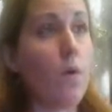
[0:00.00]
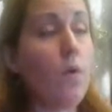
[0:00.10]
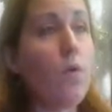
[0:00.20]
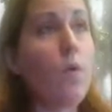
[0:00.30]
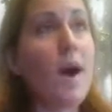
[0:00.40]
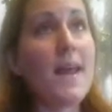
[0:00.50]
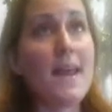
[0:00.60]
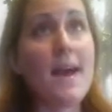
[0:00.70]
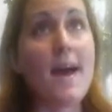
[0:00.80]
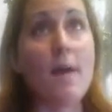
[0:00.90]
who I
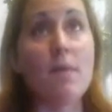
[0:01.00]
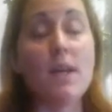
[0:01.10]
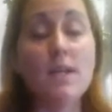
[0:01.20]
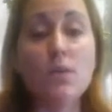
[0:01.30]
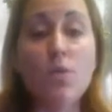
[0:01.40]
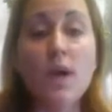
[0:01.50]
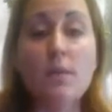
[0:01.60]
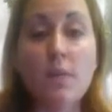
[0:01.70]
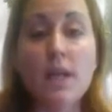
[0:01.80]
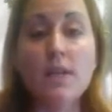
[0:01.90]
am is
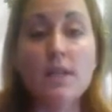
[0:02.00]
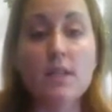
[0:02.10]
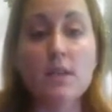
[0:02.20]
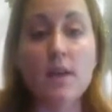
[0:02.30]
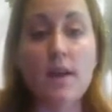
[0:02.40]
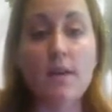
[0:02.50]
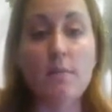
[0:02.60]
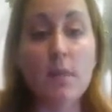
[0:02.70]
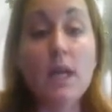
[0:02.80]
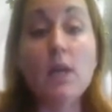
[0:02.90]
what makes
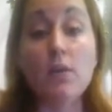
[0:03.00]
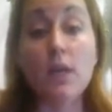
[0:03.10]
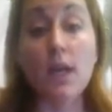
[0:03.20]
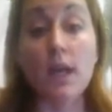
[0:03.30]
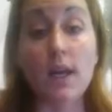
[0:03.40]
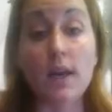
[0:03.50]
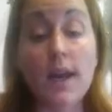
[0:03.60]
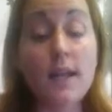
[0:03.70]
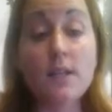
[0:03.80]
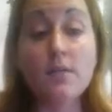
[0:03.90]
me unique,
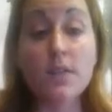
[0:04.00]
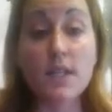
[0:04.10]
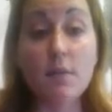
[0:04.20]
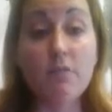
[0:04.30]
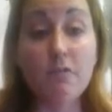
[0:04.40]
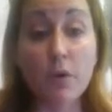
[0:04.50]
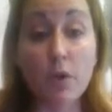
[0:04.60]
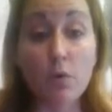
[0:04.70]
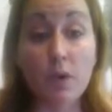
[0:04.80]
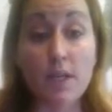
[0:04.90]
and it's the same for
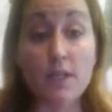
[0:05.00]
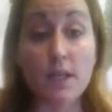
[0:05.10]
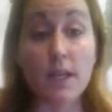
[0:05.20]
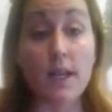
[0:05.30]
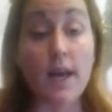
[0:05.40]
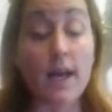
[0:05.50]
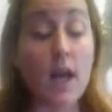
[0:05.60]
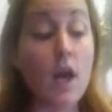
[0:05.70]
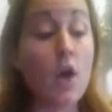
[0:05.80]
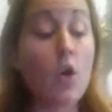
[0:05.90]
you. Basically, like
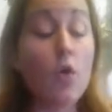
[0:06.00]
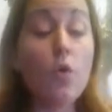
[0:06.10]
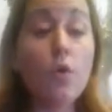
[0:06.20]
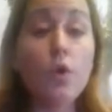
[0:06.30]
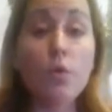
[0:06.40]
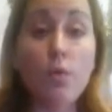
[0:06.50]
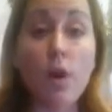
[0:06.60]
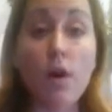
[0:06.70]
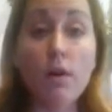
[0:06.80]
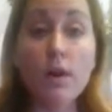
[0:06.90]
who you
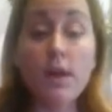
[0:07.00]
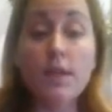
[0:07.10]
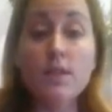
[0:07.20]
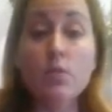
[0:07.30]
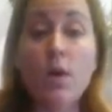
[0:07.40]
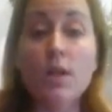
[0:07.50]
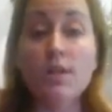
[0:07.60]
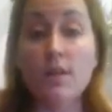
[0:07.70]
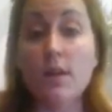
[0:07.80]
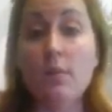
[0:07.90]
are is what
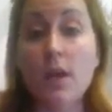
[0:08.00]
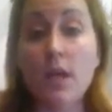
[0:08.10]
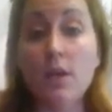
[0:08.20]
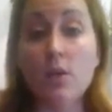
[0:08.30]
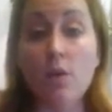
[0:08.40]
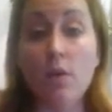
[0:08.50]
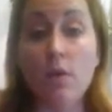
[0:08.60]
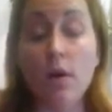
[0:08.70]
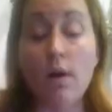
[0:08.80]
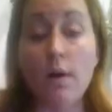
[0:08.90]
is going to make your